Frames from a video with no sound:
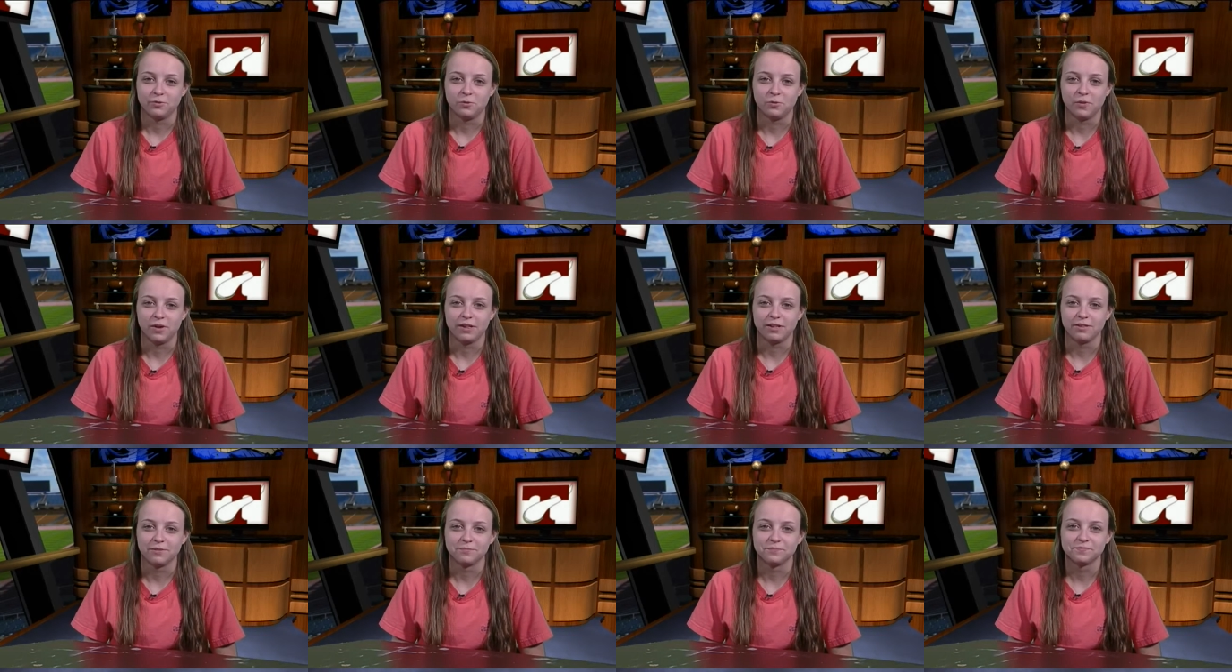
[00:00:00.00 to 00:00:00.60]

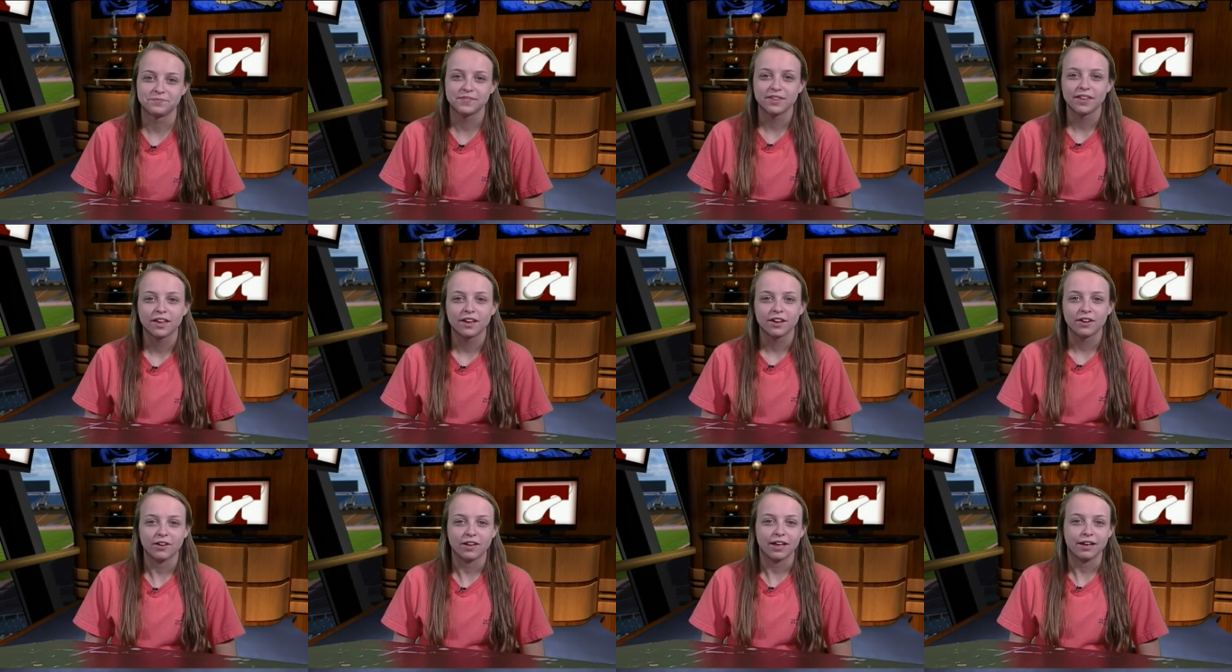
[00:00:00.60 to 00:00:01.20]
well,
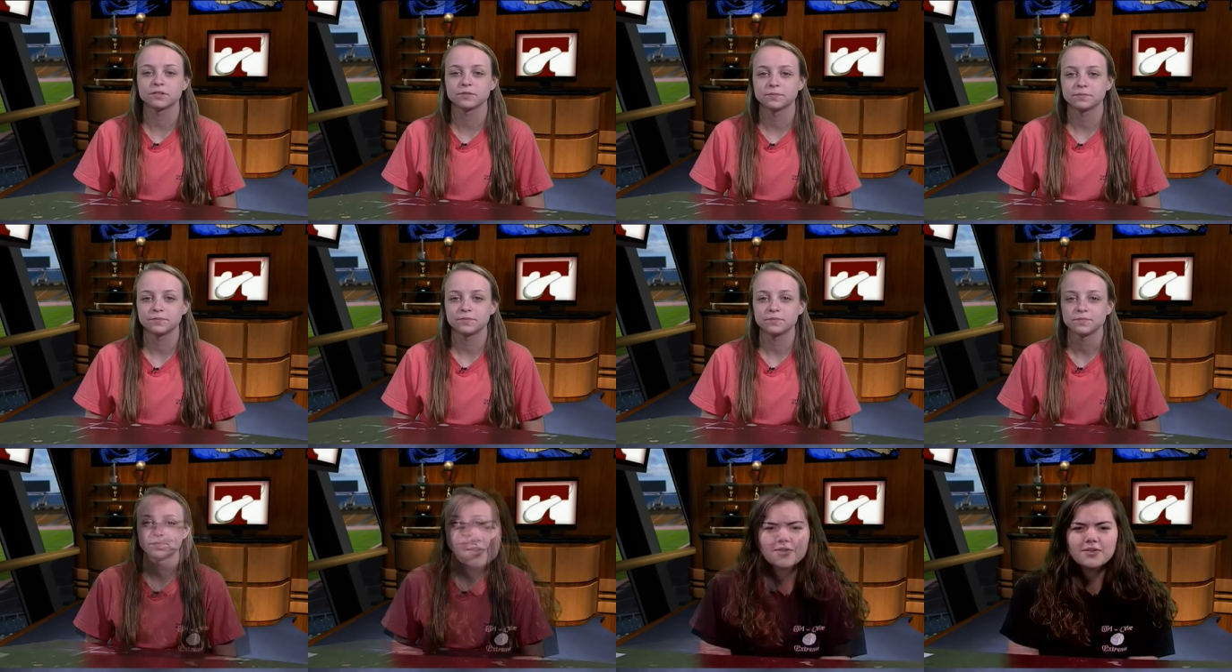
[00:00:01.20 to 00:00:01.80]
okay.
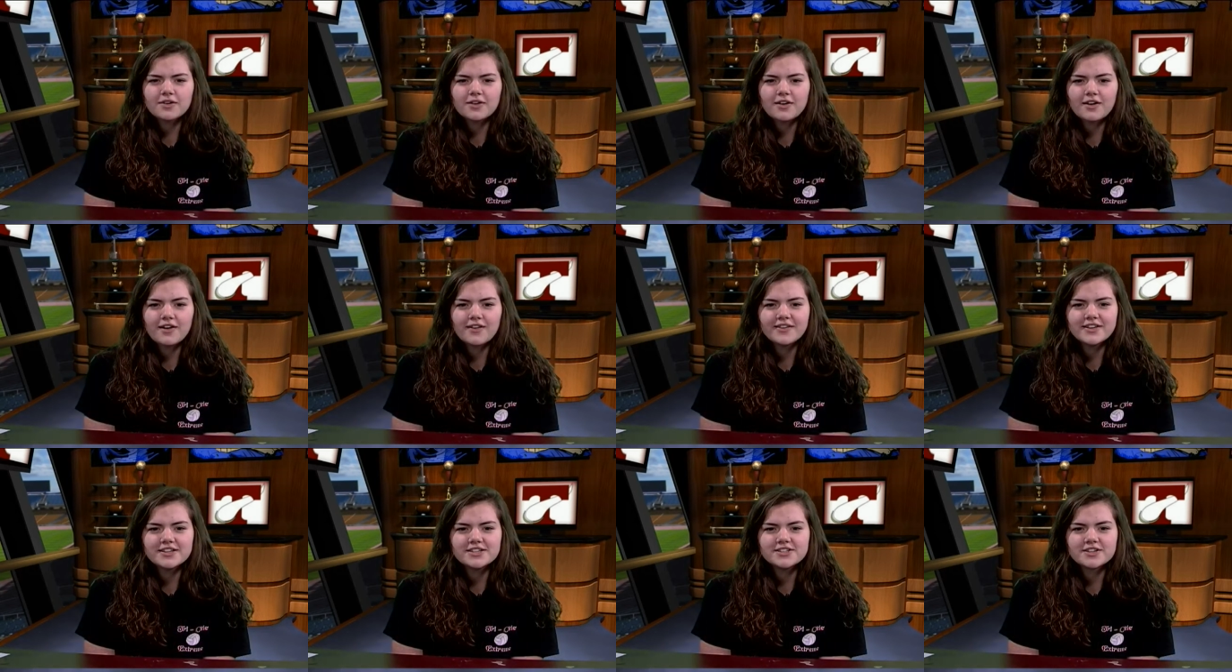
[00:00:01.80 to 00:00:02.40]
The Tickle
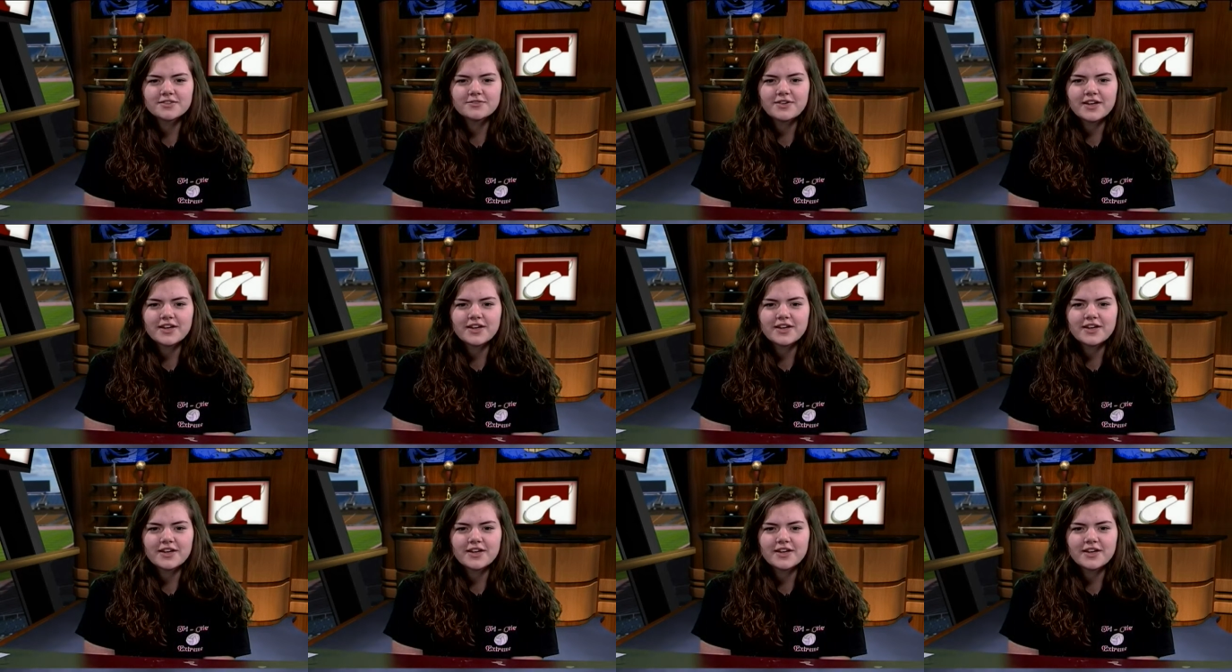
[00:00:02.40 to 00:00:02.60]
College of